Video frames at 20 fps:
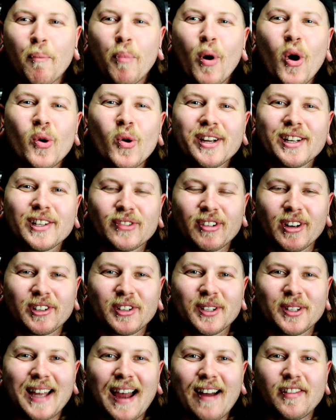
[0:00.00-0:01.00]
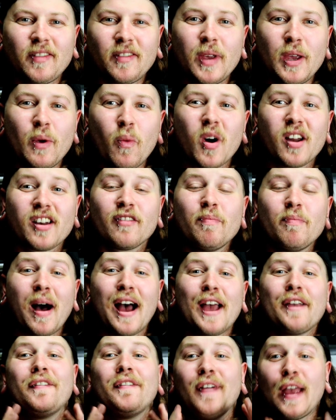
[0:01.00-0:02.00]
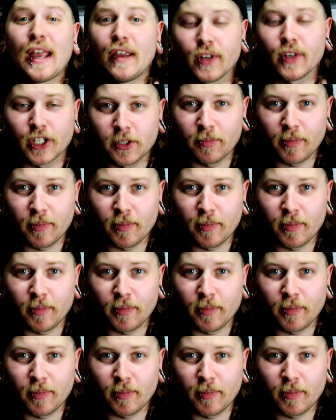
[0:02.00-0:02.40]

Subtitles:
Boa constrictors have to be one of my favorite